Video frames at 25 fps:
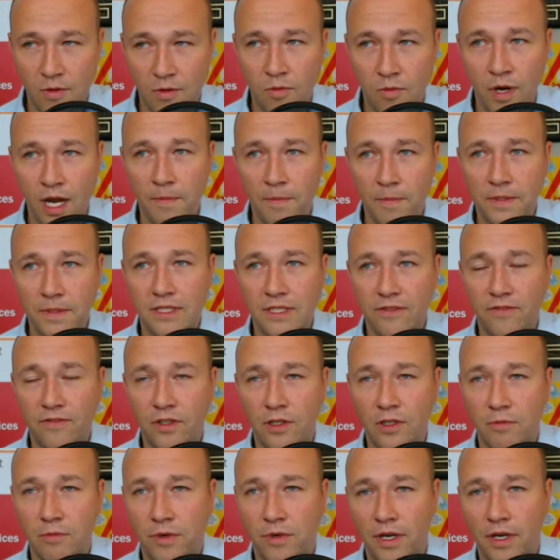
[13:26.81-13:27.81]
What happens if
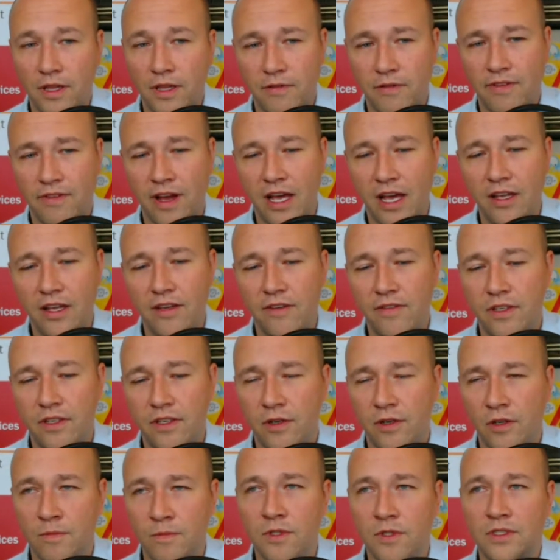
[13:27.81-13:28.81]
the value of your
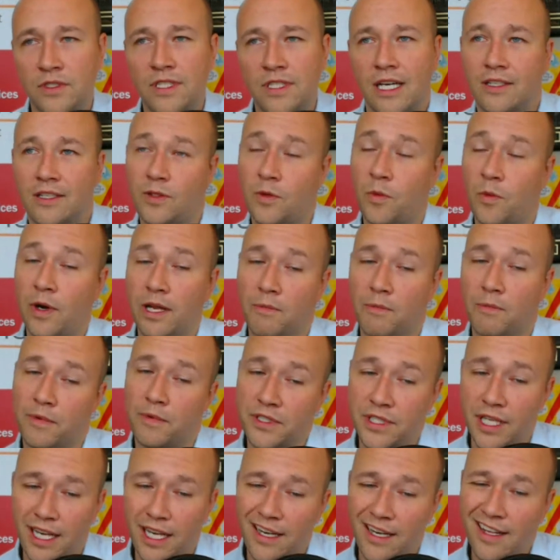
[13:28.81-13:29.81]
home goes down
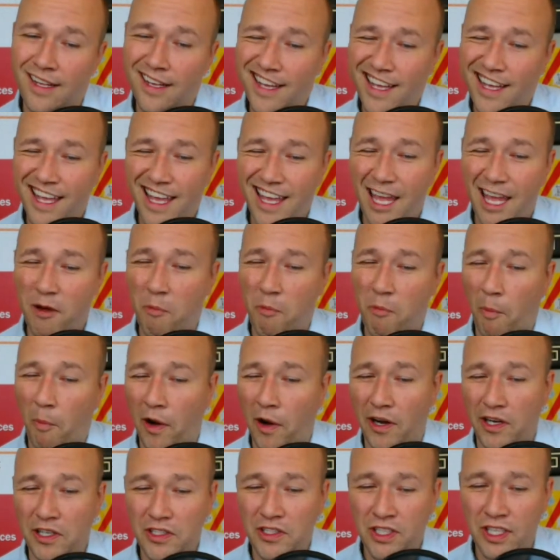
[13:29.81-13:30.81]
20% in
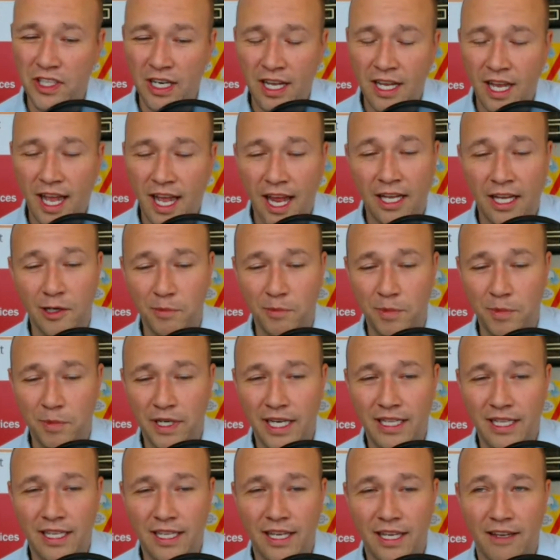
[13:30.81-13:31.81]
March and you're
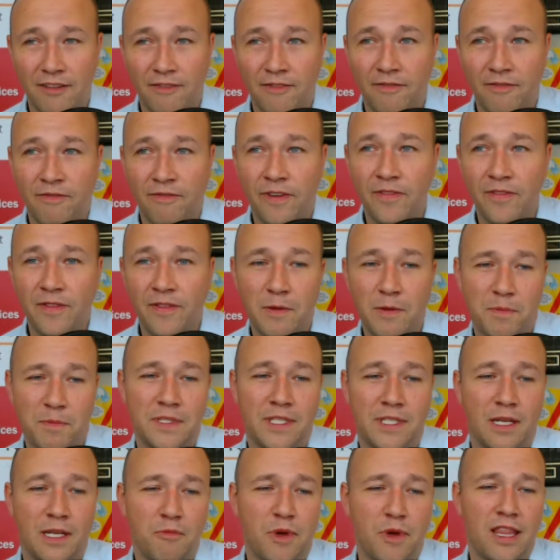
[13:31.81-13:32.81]
predicting
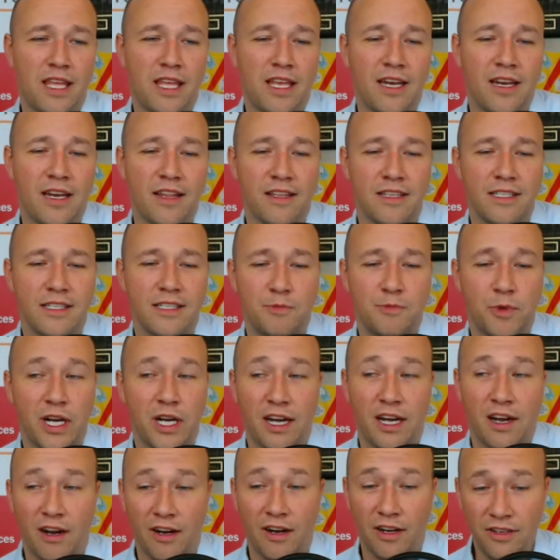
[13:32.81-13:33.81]
50% by the end of the
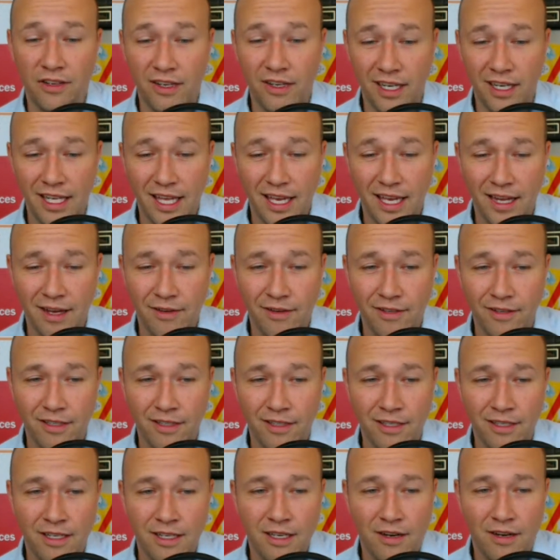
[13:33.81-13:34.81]
spring? Are you going to get out, or
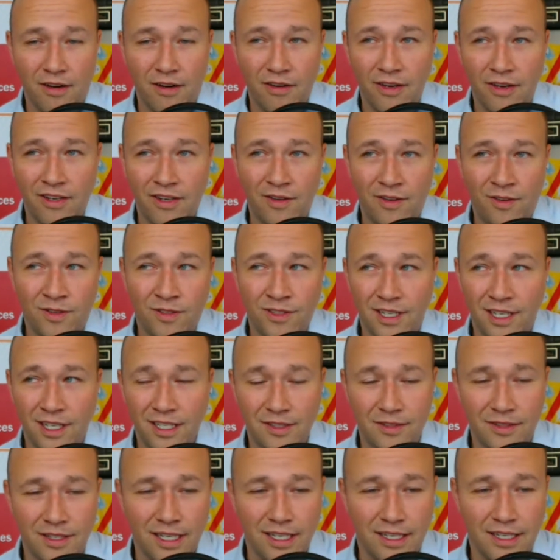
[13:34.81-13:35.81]
are you going to hold on
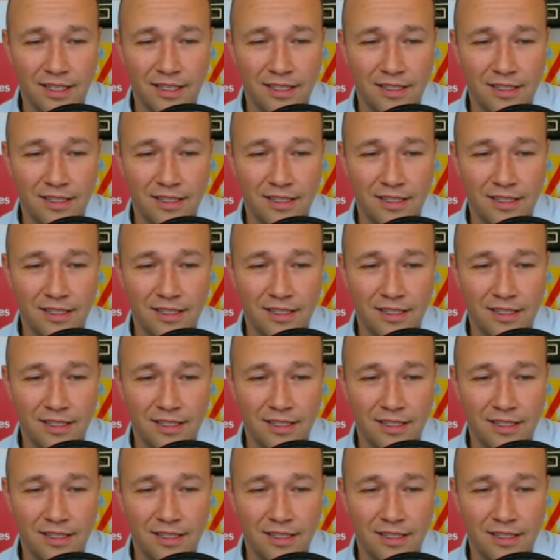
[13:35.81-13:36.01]
to it?